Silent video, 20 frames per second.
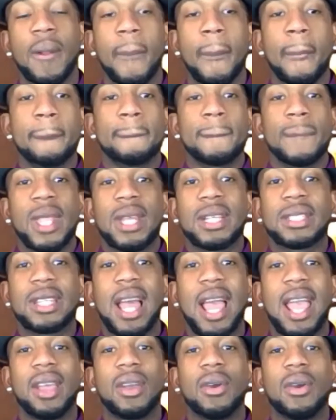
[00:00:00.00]
It's
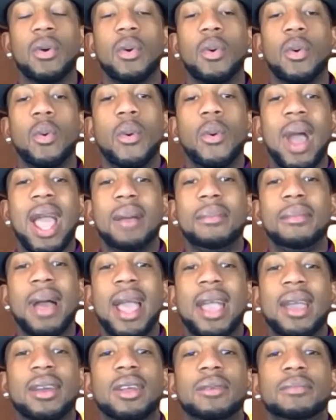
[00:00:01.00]
like, why am
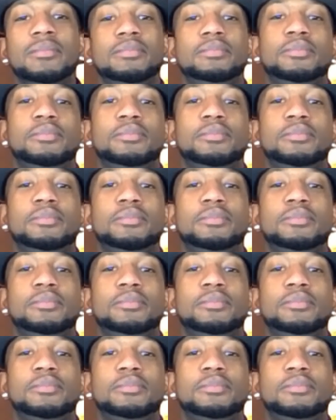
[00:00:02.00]
I going to